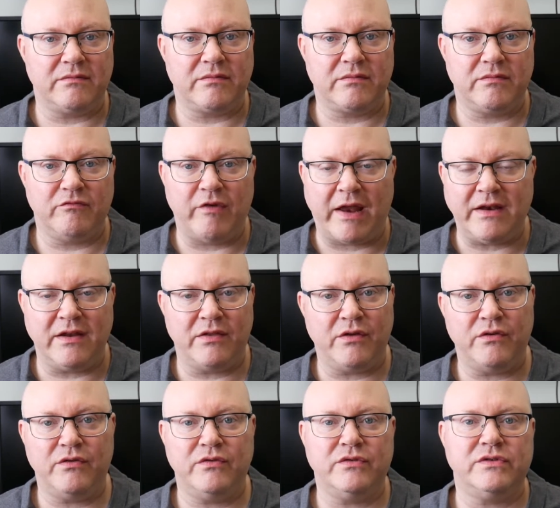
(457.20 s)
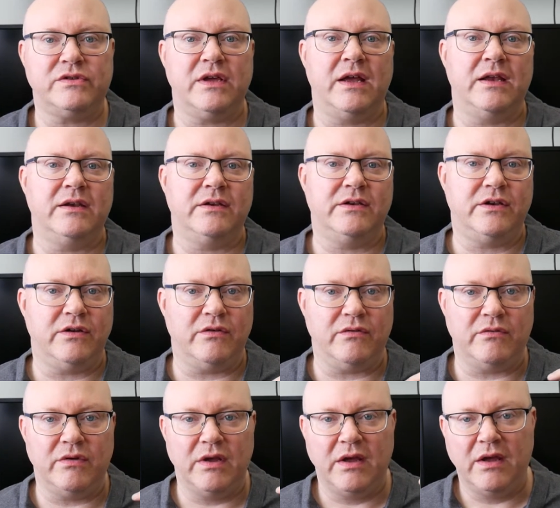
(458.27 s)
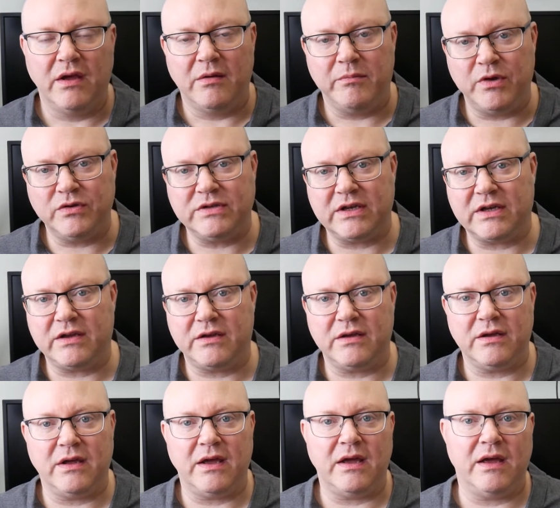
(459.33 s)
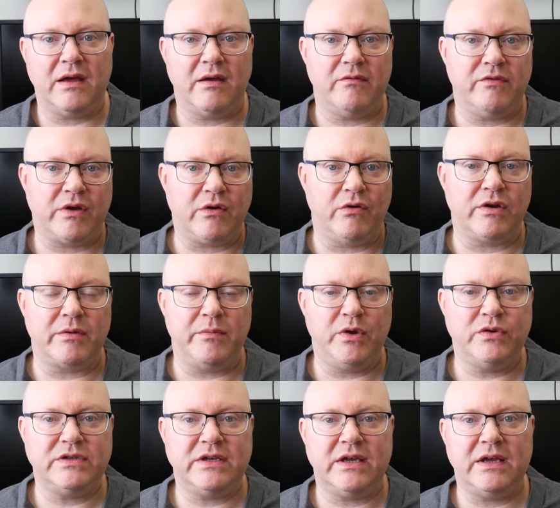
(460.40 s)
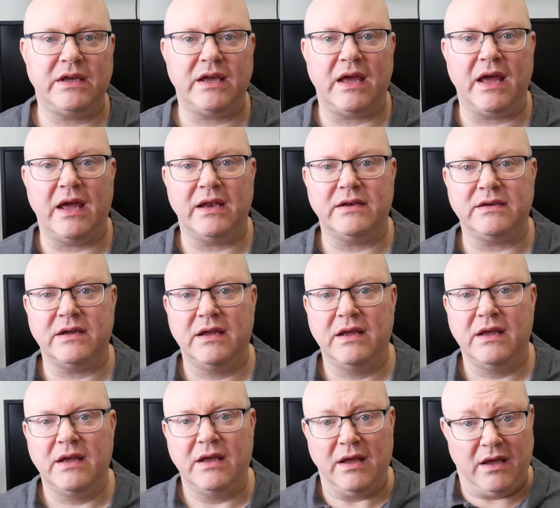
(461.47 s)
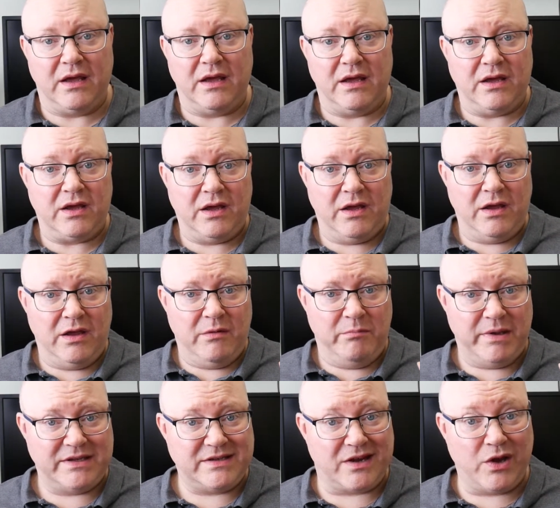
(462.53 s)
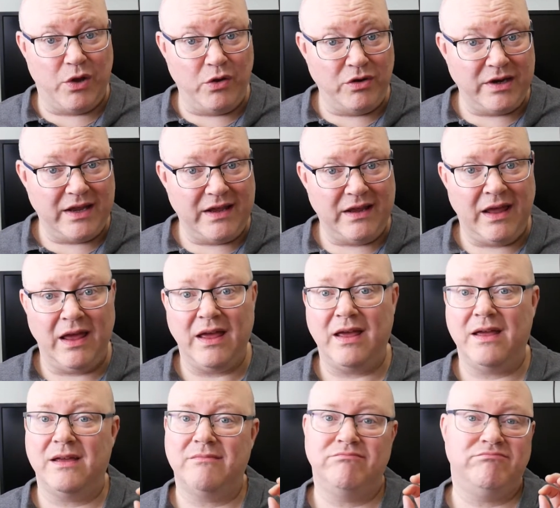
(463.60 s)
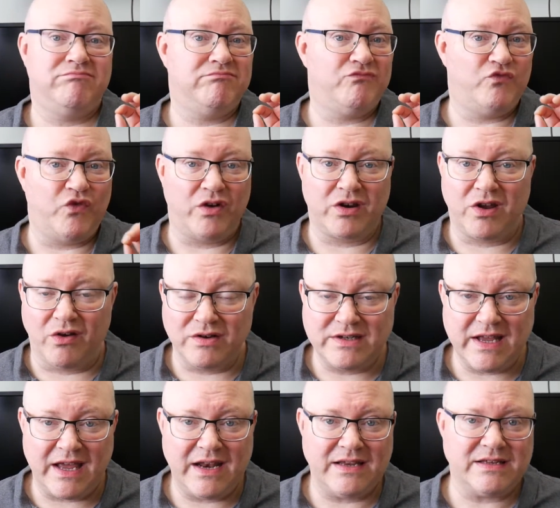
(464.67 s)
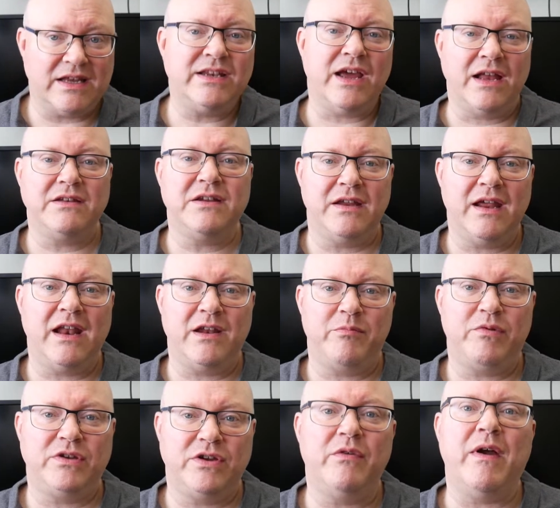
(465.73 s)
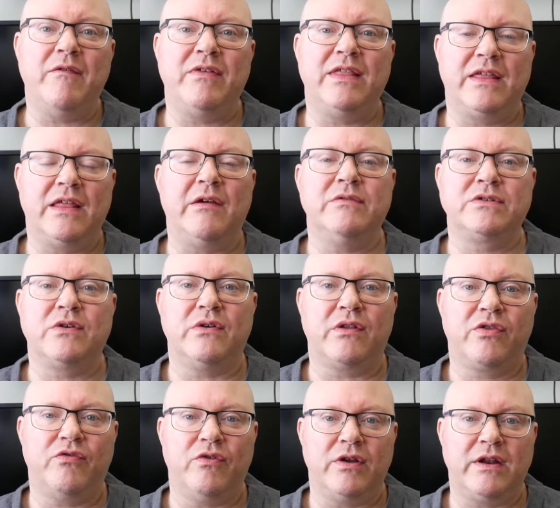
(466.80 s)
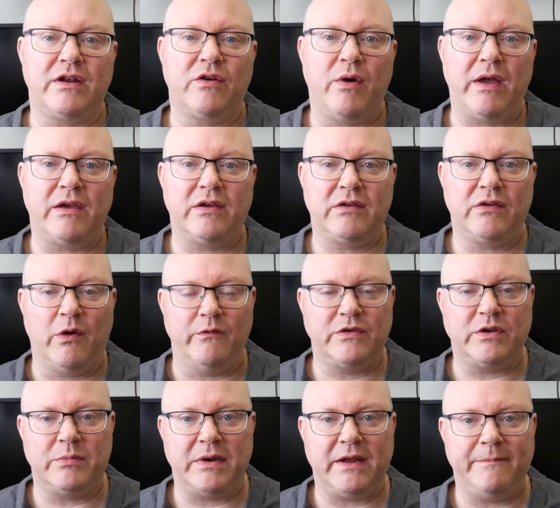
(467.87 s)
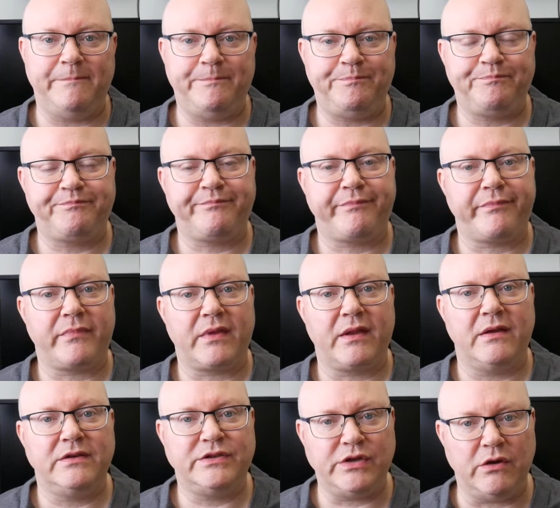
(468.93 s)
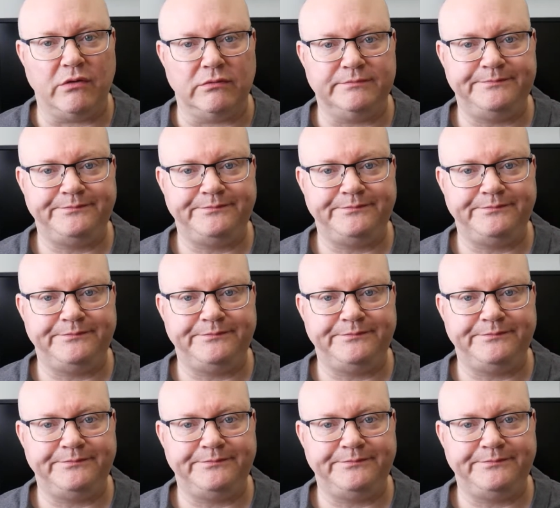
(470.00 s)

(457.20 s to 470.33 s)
render those and do music, recording music and bits of coding, run containers. It had to do everything that I was going to throw at it quite comfortably. So